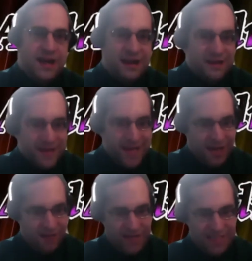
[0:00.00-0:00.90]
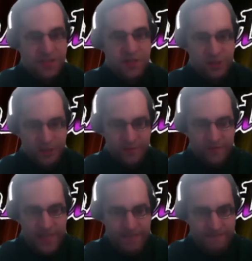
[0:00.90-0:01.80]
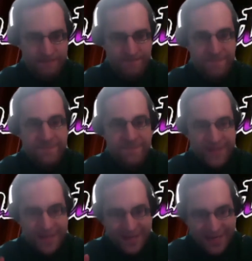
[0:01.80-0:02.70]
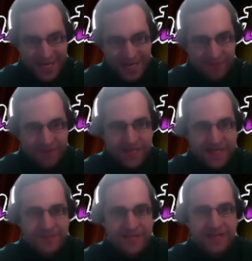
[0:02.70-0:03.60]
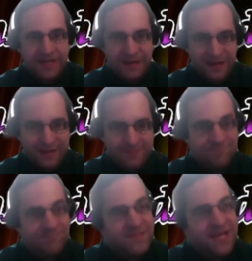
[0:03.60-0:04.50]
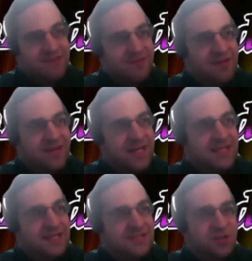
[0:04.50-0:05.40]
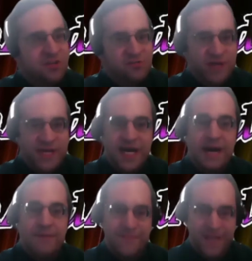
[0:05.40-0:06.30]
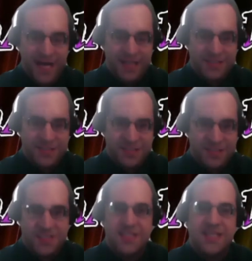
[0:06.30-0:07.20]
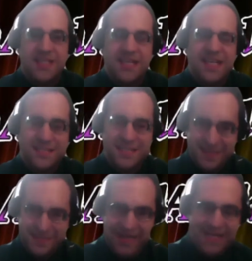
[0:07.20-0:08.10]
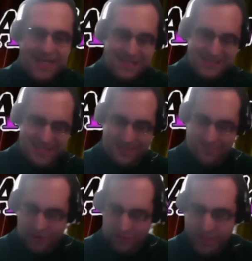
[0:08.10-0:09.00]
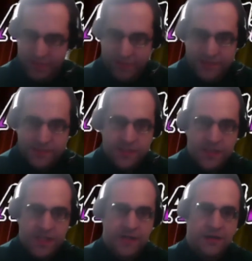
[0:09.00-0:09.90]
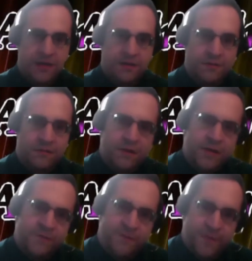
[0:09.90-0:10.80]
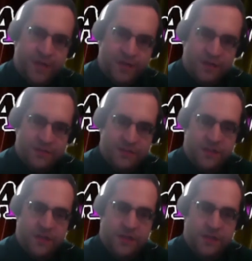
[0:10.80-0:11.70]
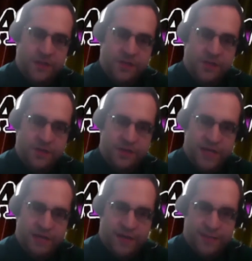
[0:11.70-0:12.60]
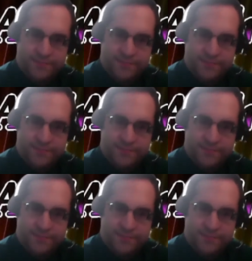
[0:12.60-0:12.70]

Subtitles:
Now, that's a good thing. How that can be not really totally obnoxious. It's like, give me an example. We went to are you familiar with the New York area?